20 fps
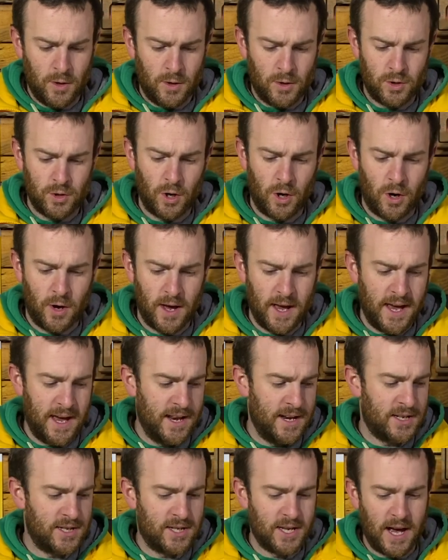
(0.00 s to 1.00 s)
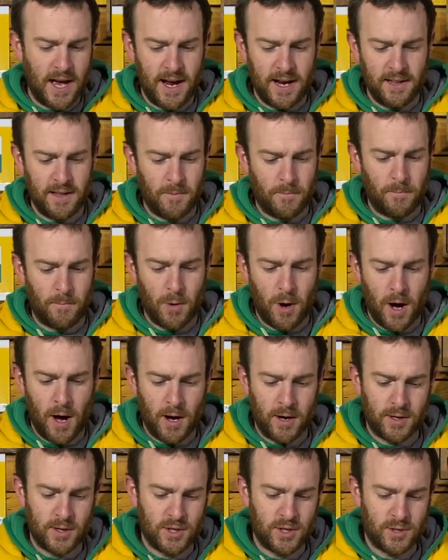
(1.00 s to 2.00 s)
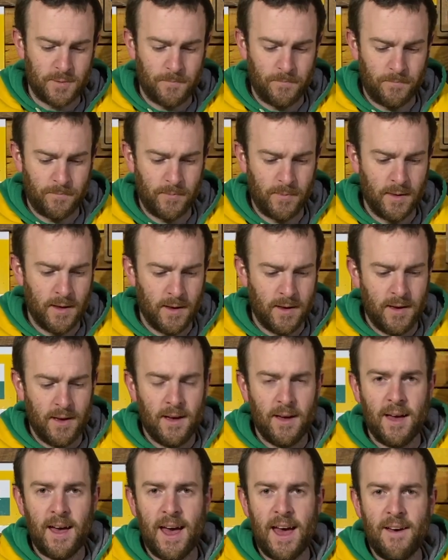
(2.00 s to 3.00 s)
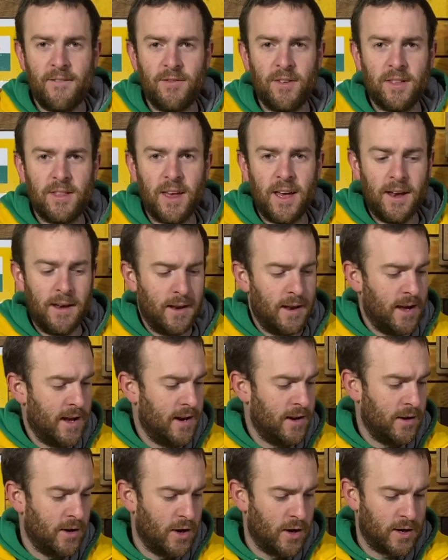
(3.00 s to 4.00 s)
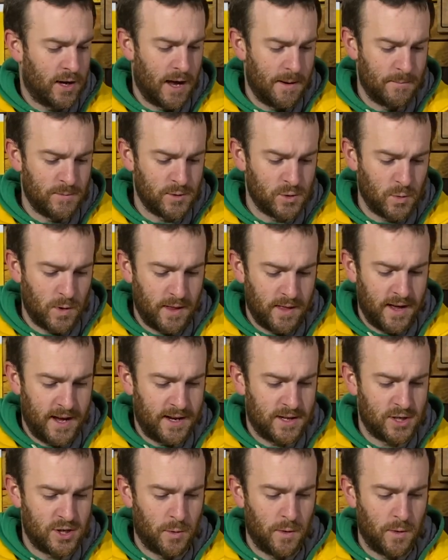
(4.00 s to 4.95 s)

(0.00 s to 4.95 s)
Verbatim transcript: So inside the box, everything in here comes with it. So